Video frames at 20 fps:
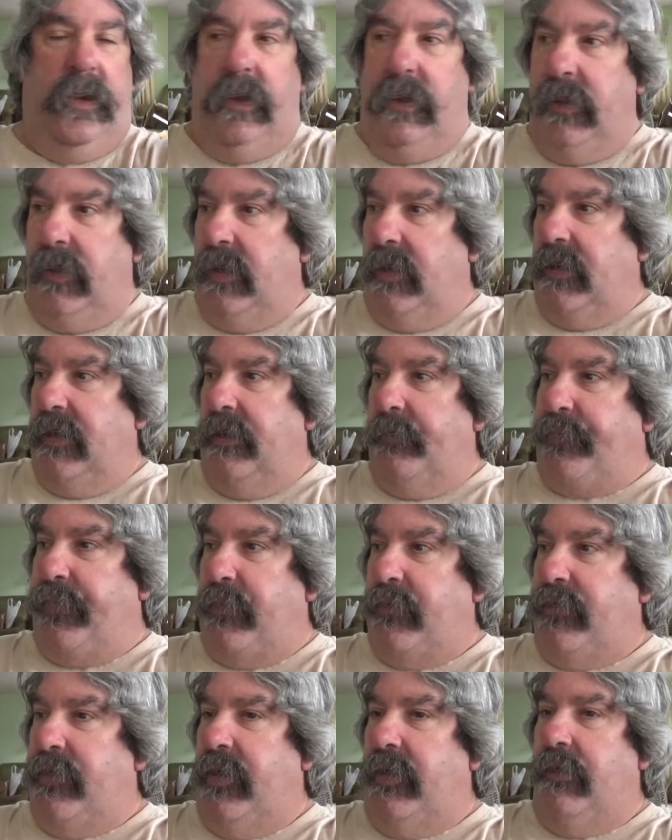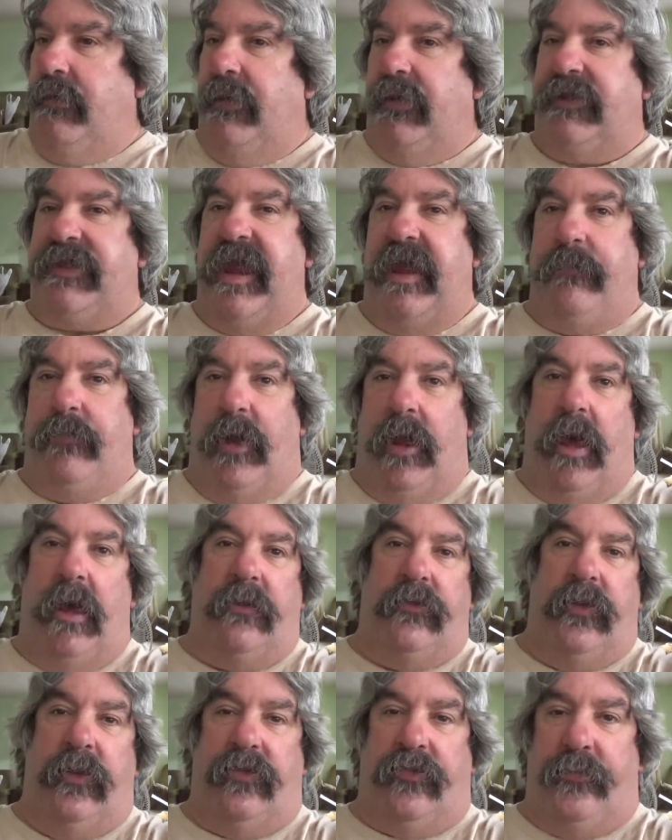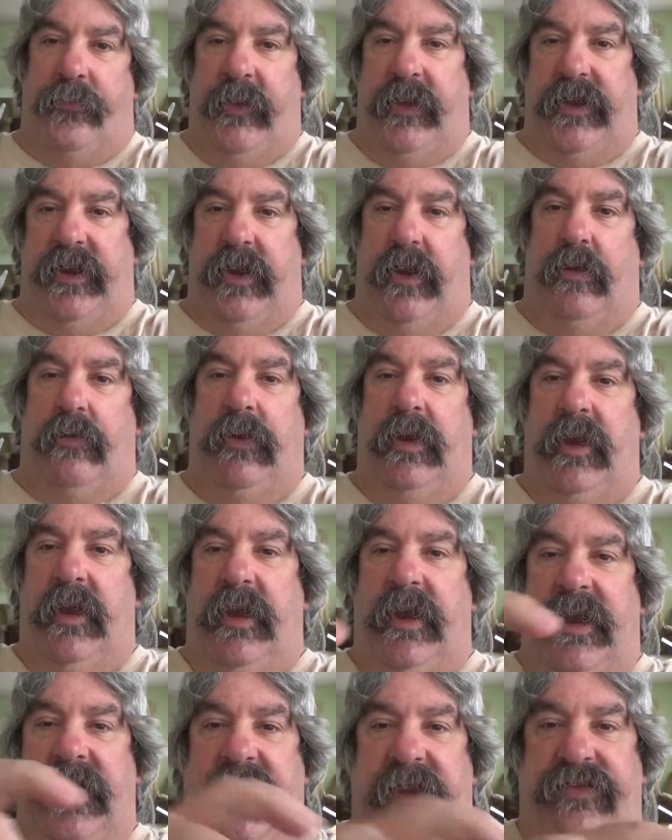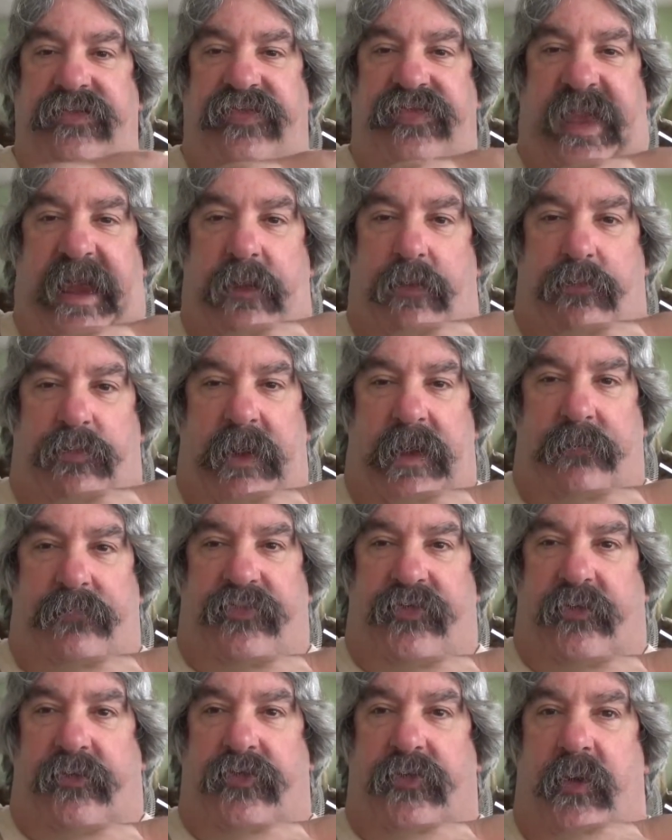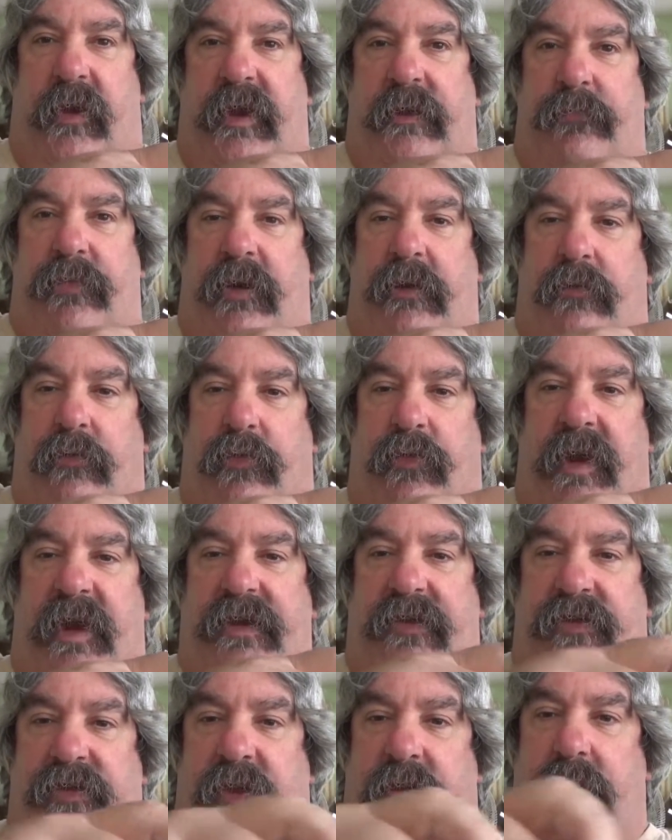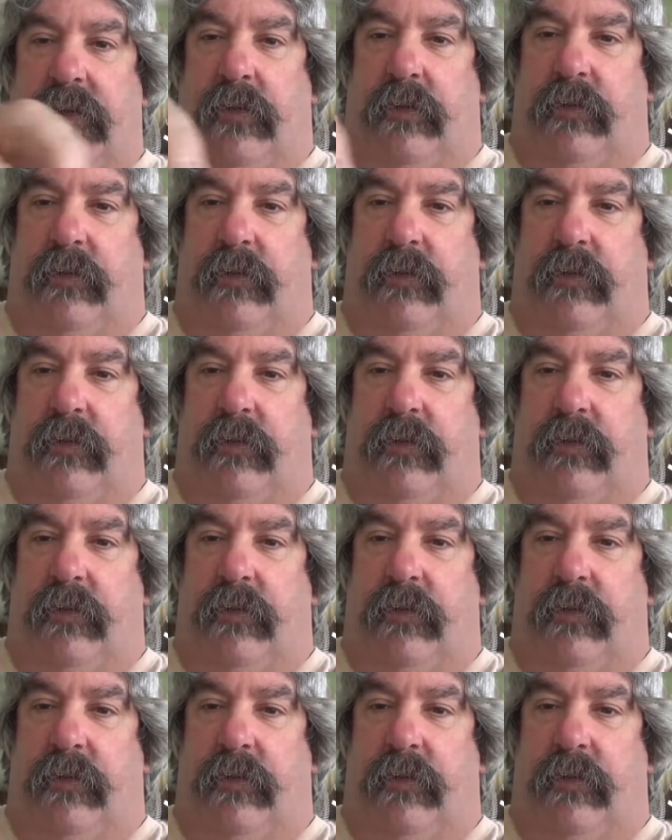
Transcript: Uh, if you're new and came along this video, hit that red subscribe button right there or